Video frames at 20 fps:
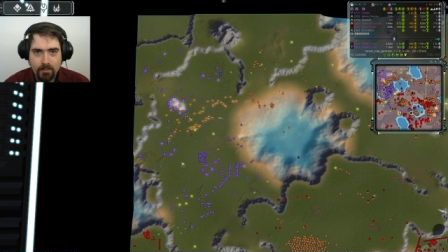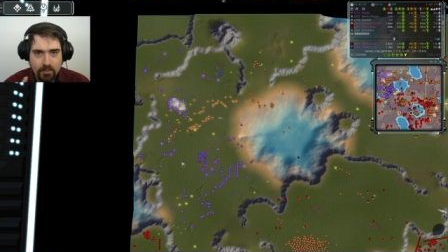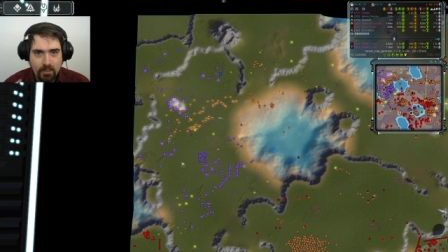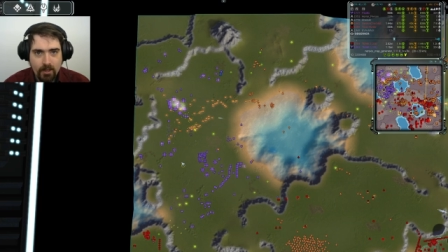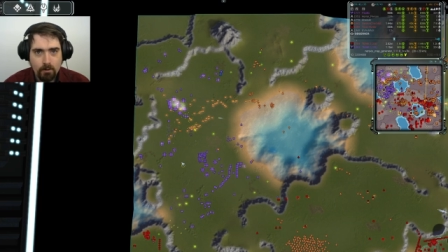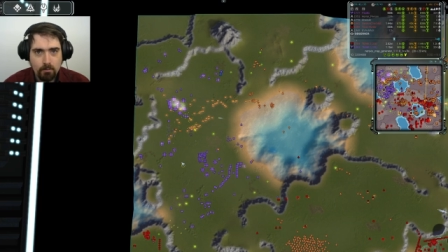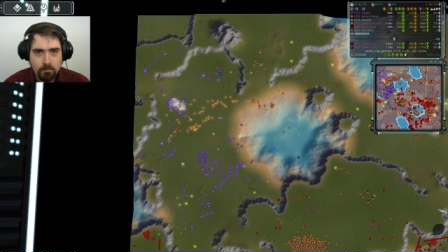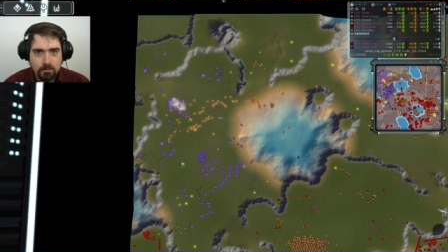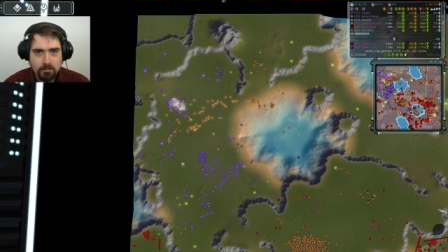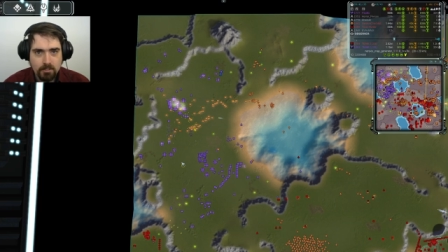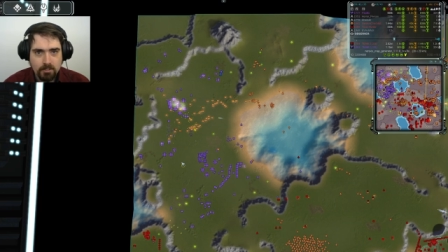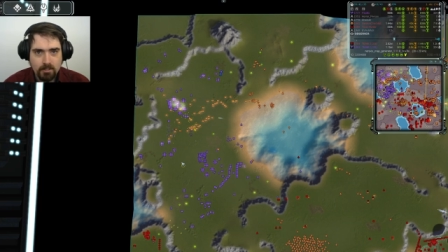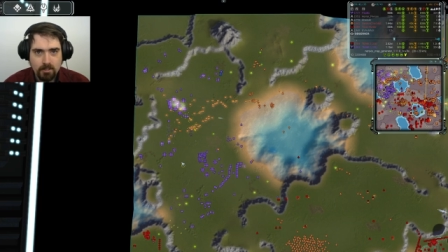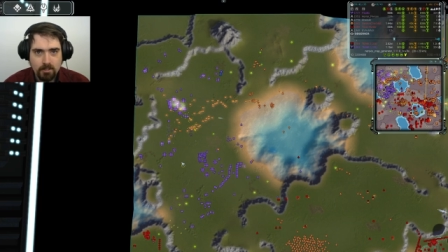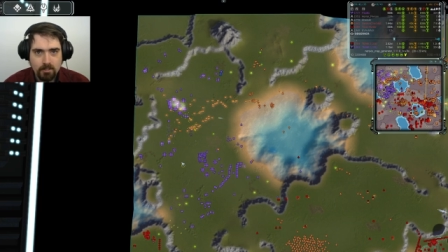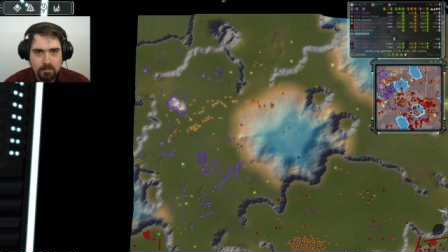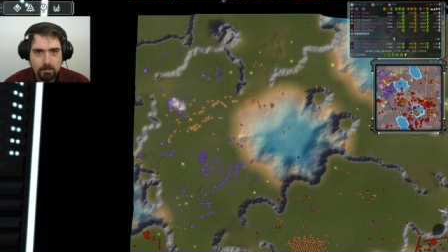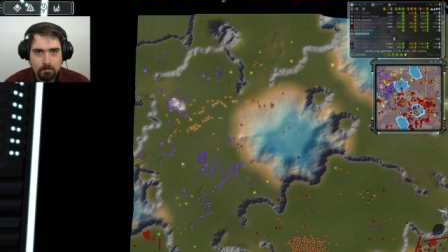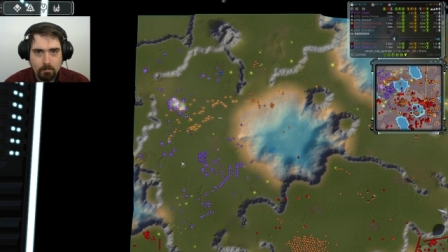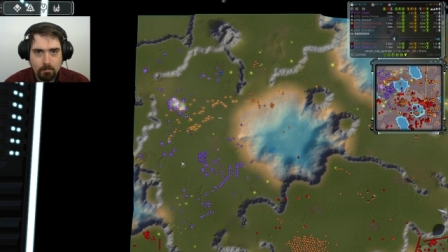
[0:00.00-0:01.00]
that was the
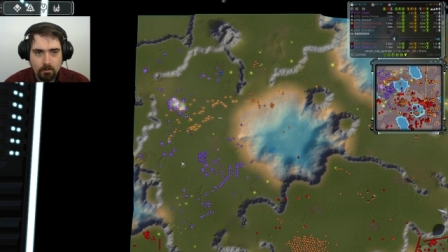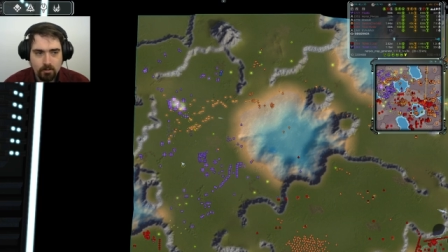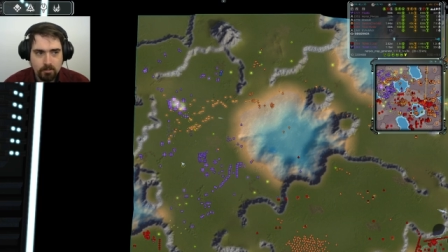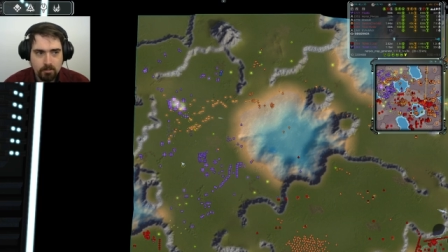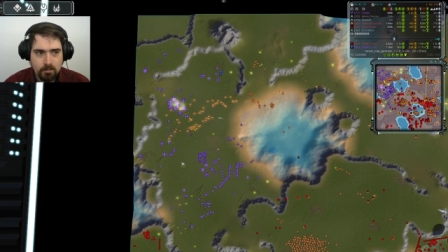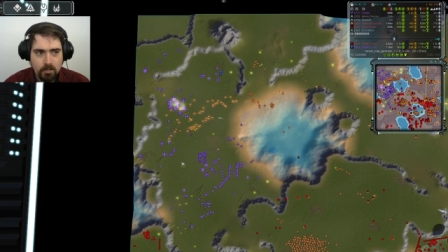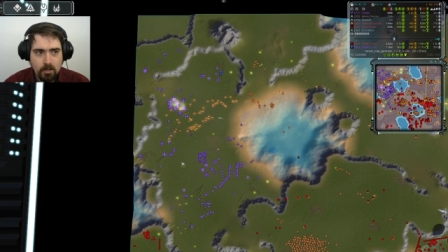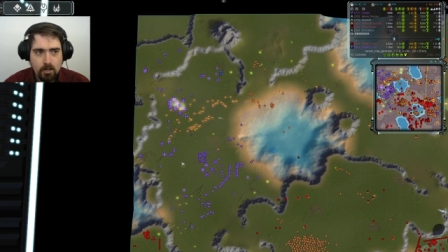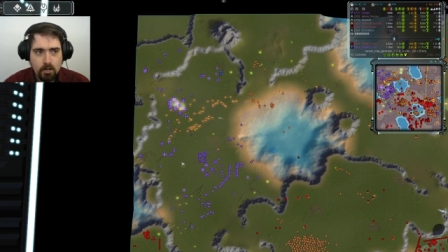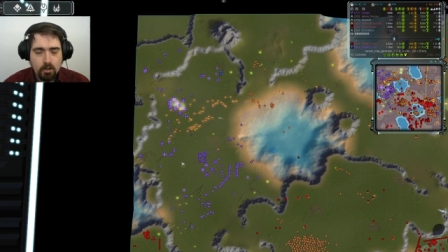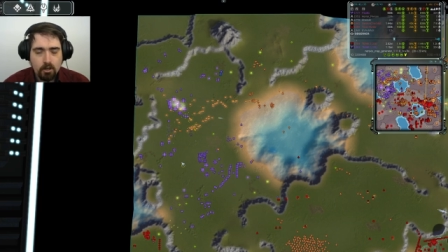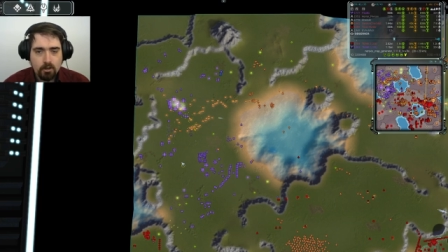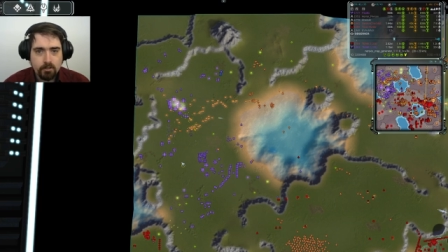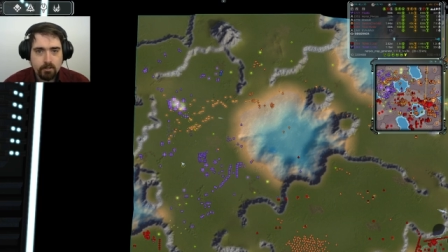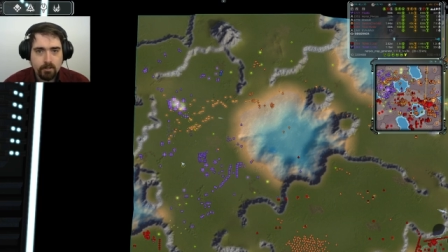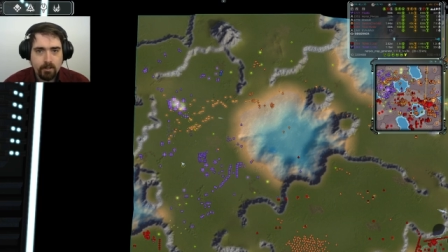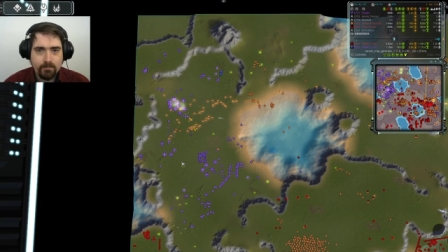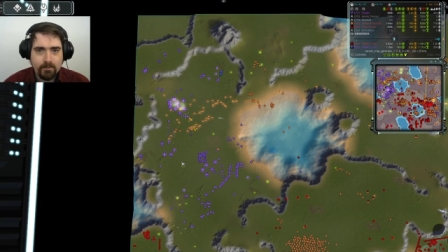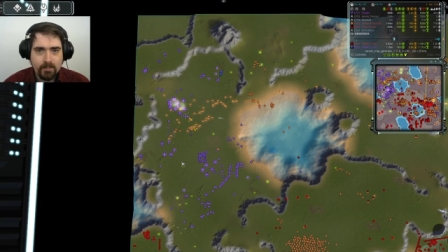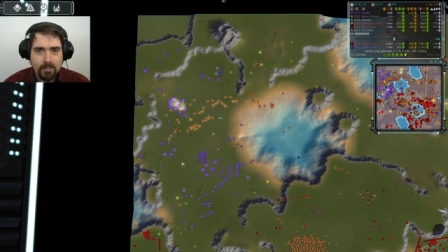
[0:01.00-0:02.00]
turning point. Because
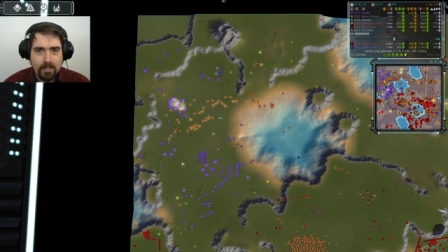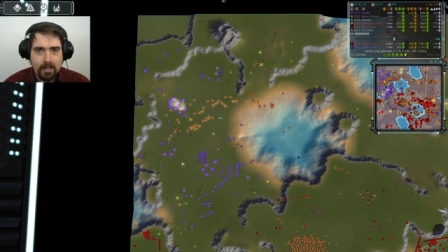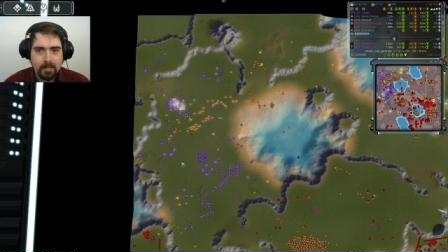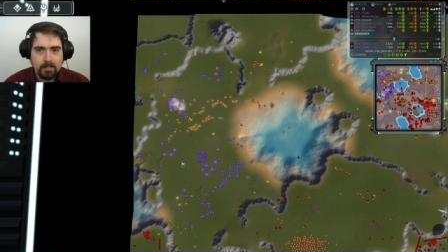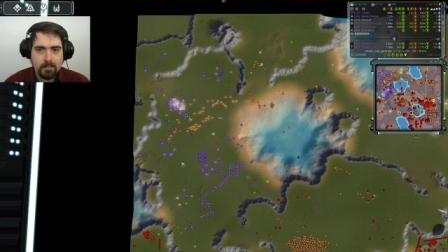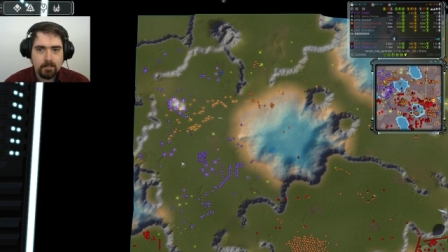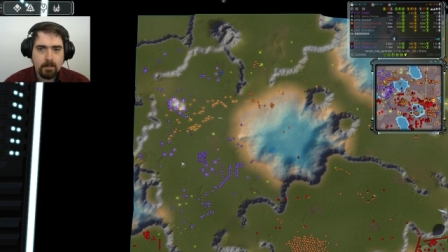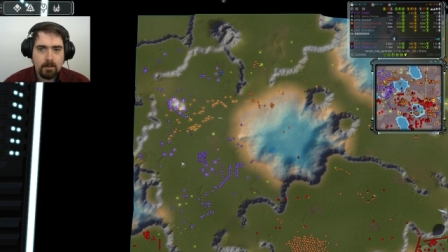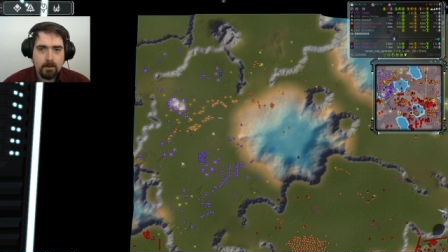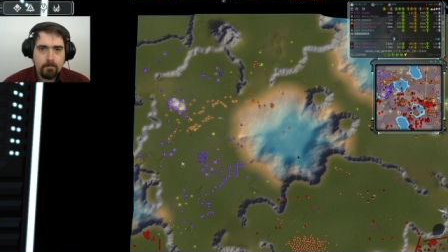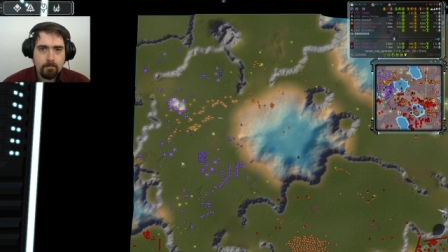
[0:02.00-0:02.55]
after that,